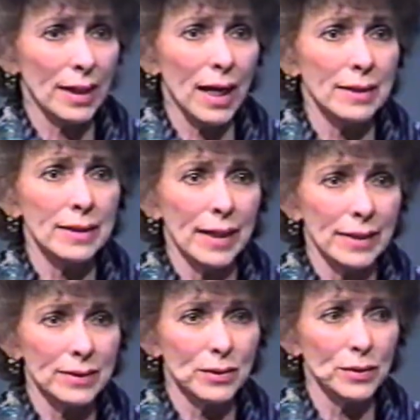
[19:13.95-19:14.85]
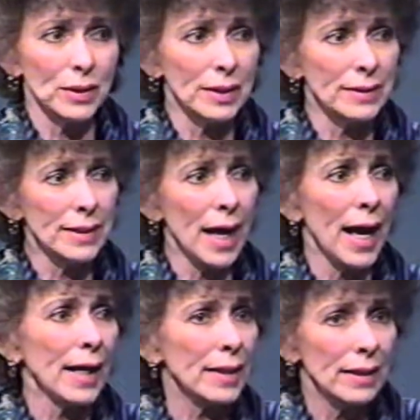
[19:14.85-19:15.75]
context could
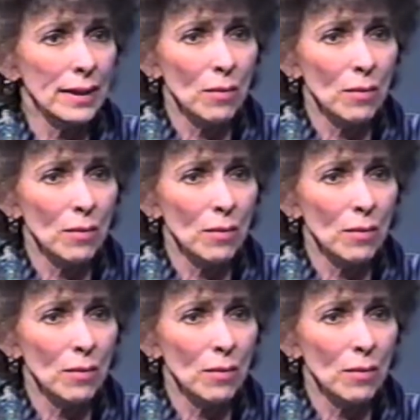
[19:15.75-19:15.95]
attack